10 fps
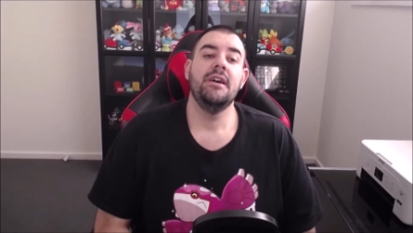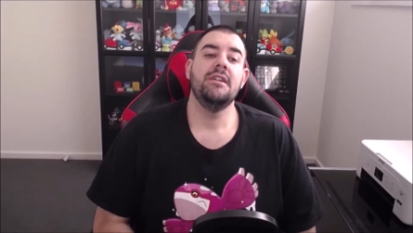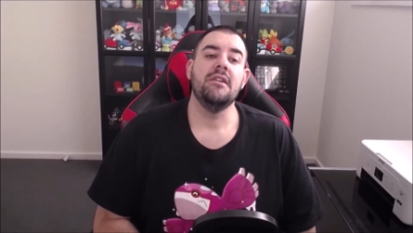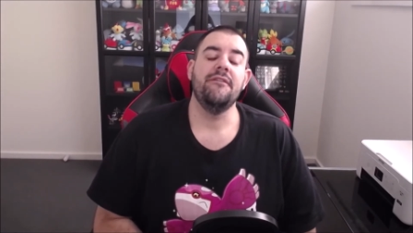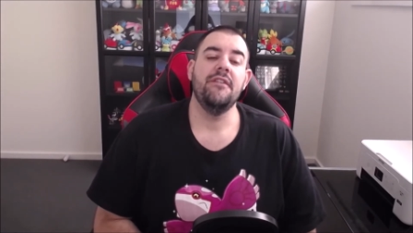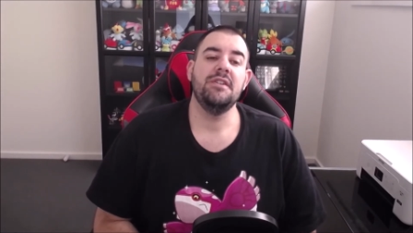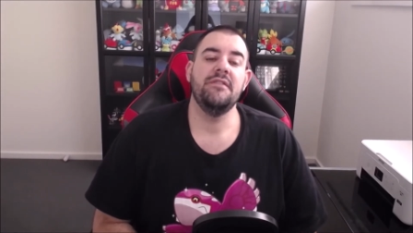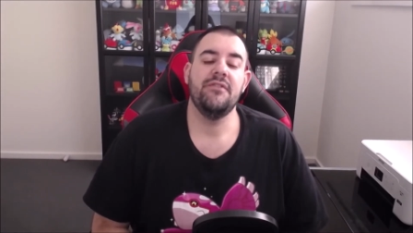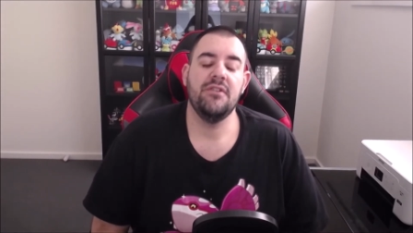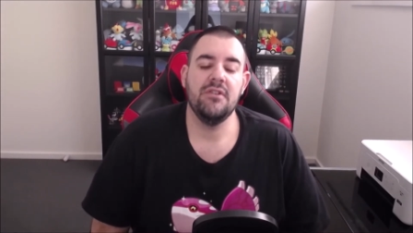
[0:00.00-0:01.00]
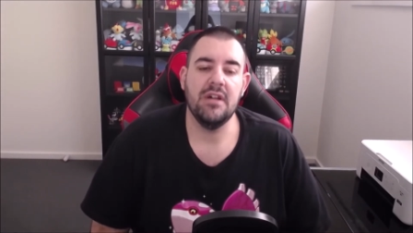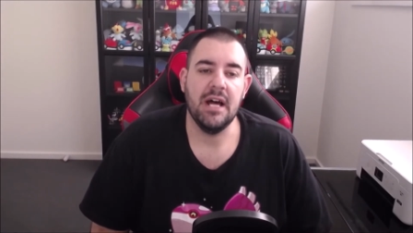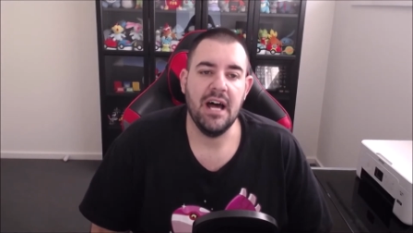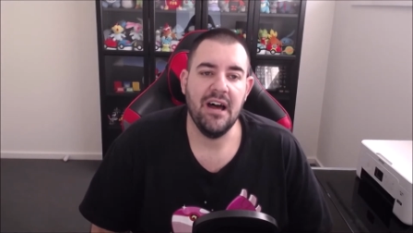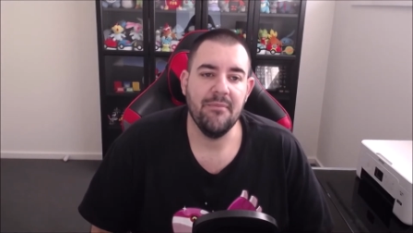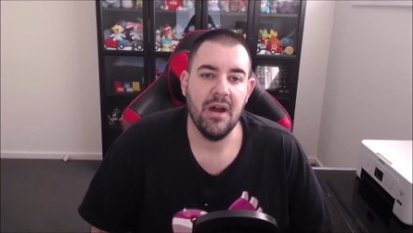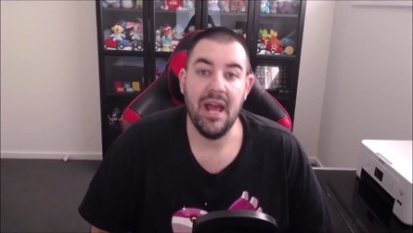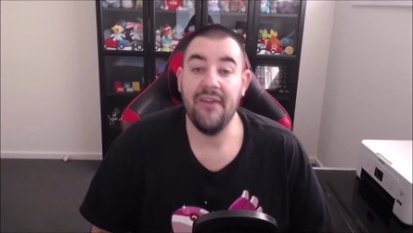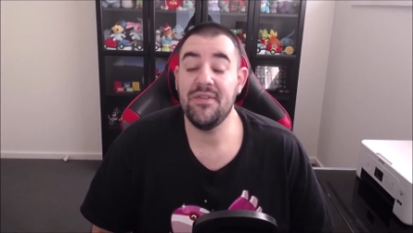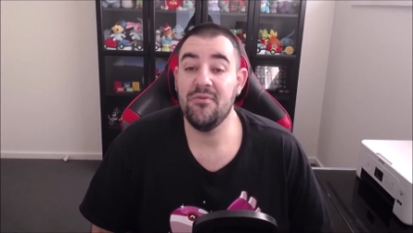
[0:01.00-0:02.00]
So first of all, um, I
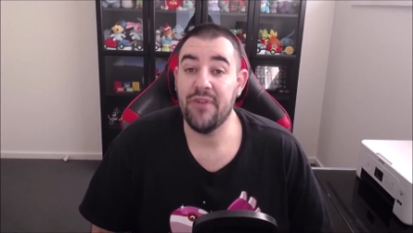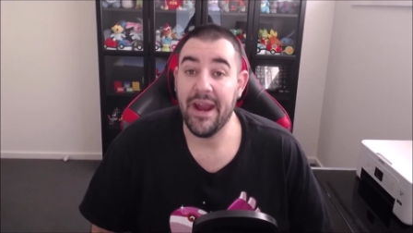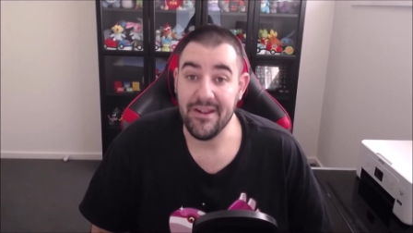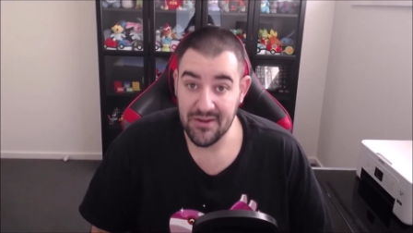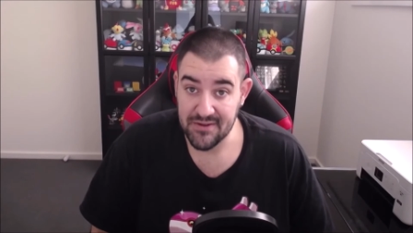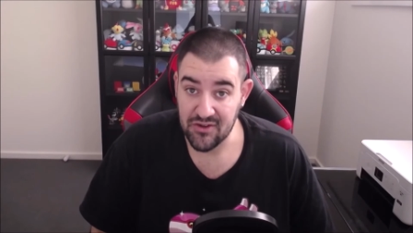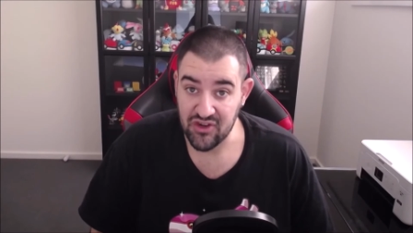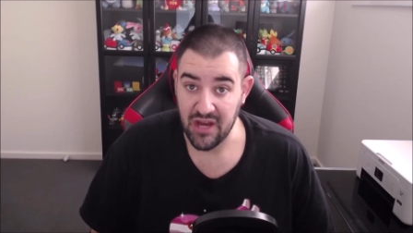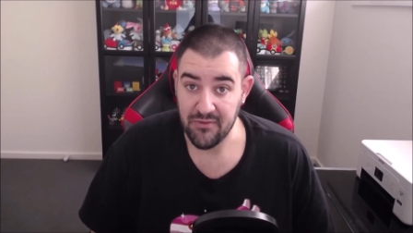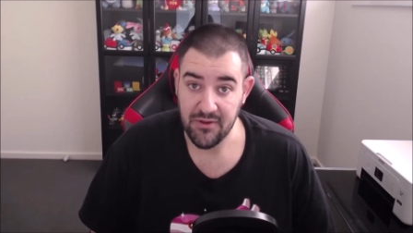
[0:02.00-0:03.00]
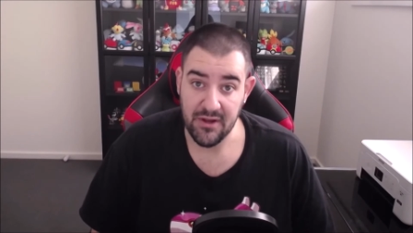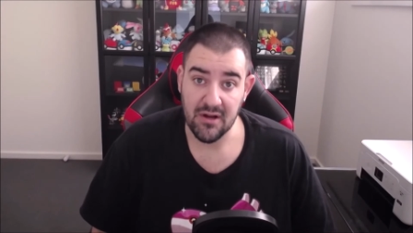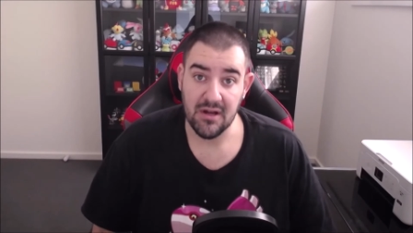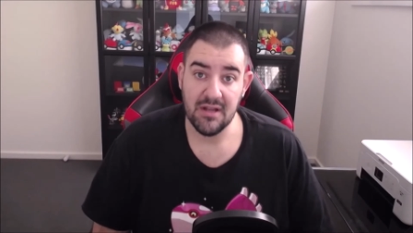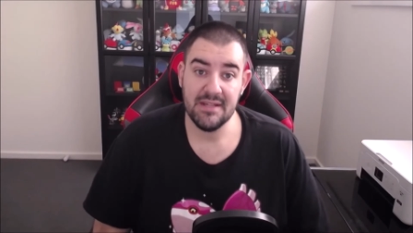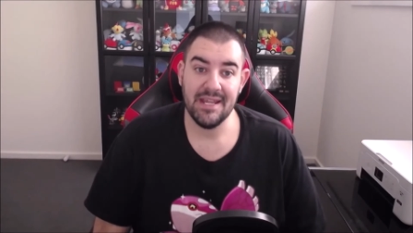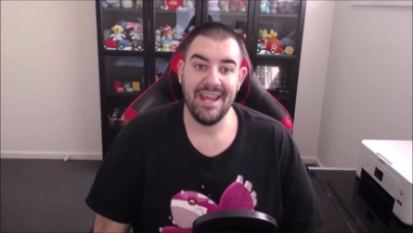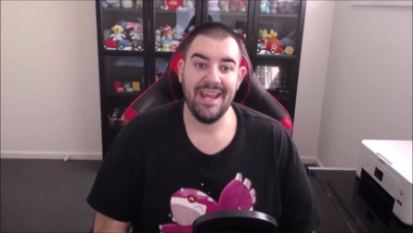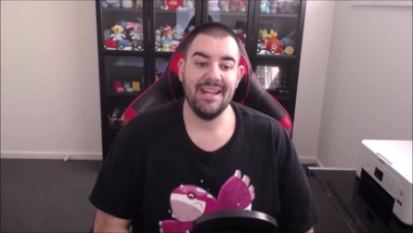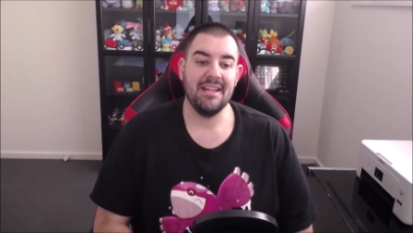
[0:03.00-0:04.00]
have some great news to share with you guys,
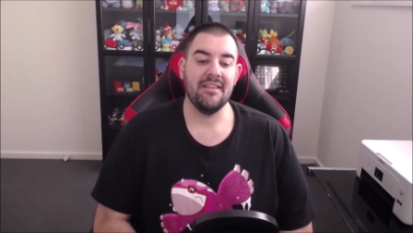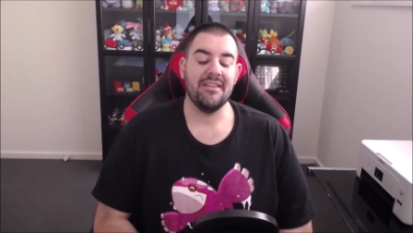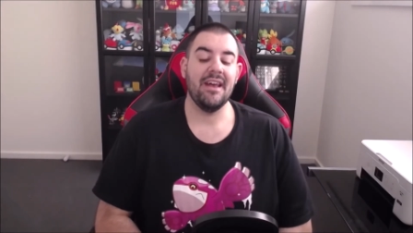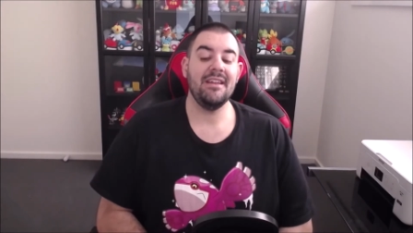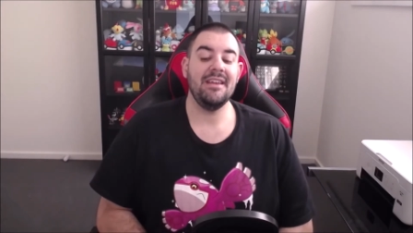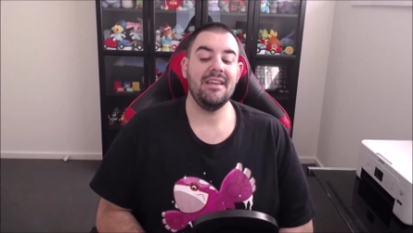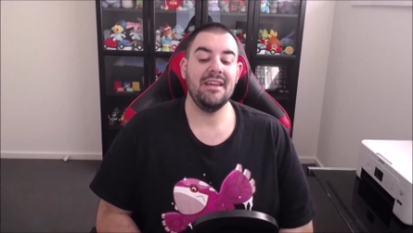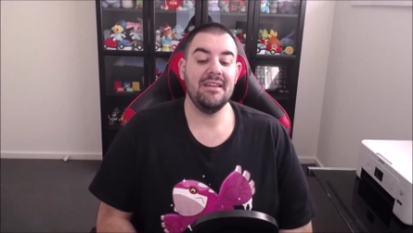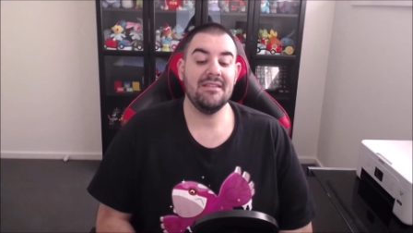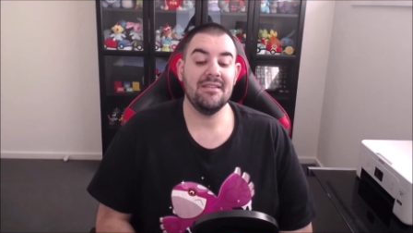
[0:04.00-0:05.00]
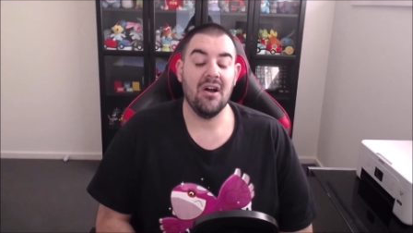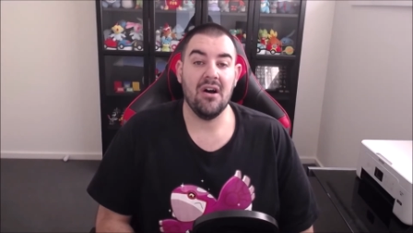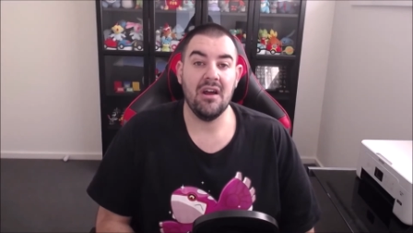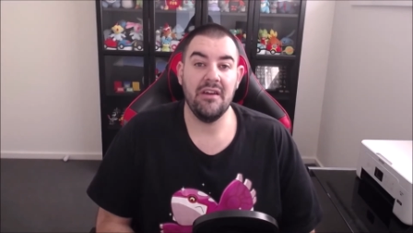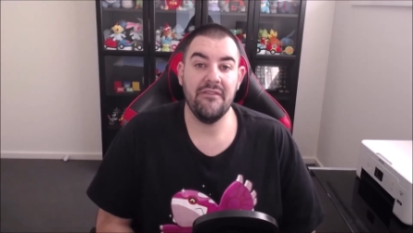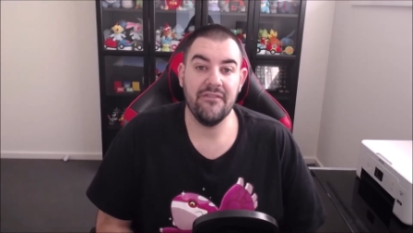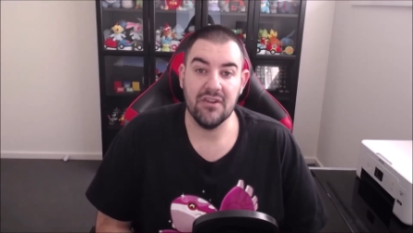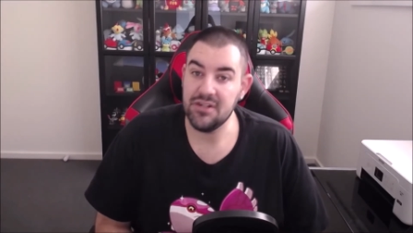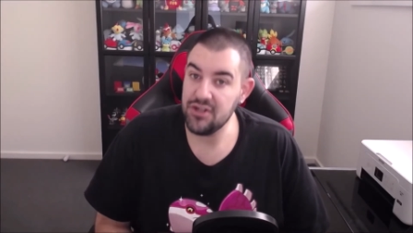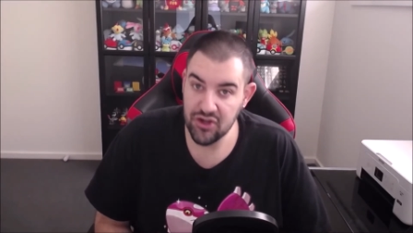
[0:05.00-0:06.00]
and that is I've got
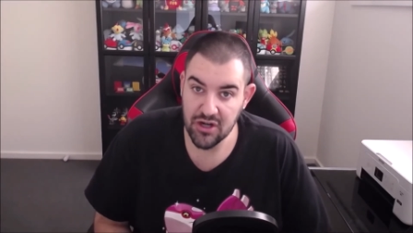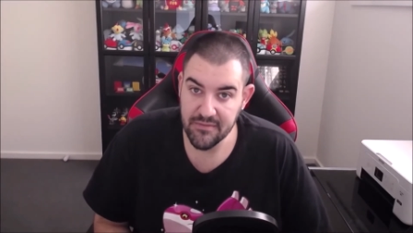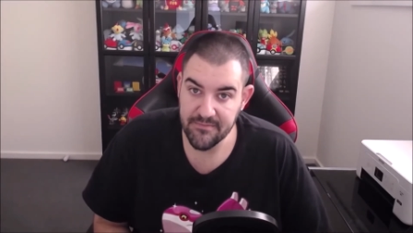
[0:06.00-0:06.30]
a new job.